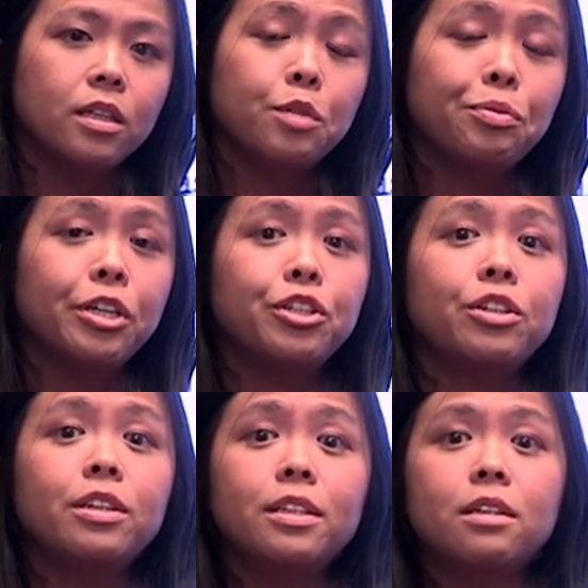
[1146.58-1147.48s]

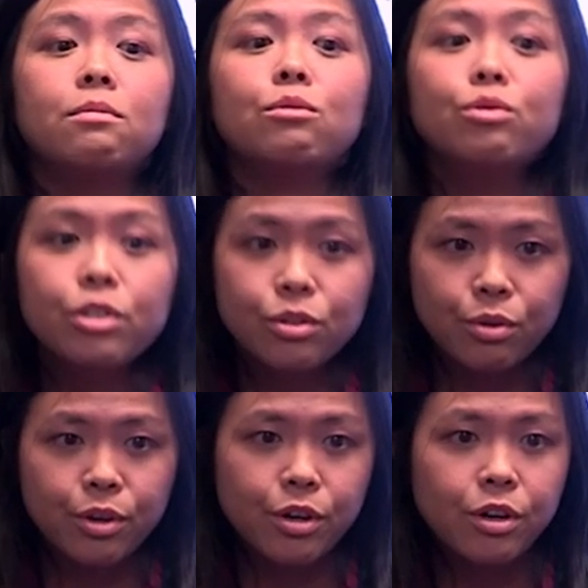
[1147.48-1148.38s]
Depression is a mood
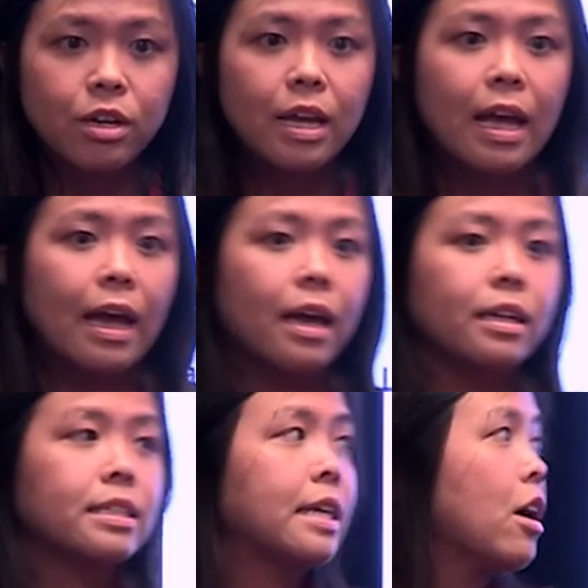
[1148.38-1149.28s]
disorder, and
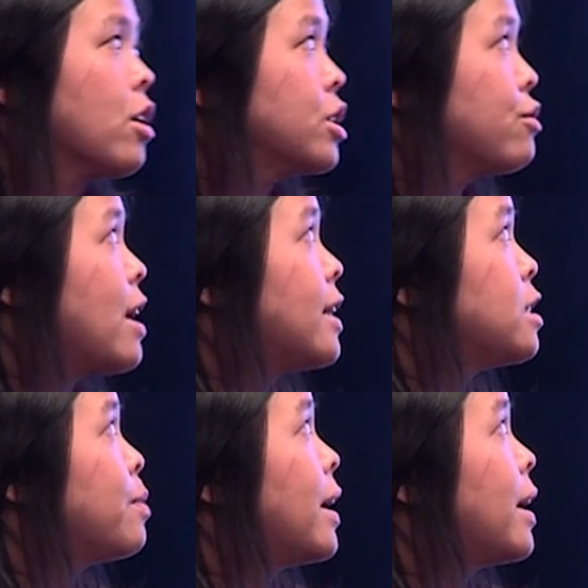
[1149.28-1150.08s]
it's characterized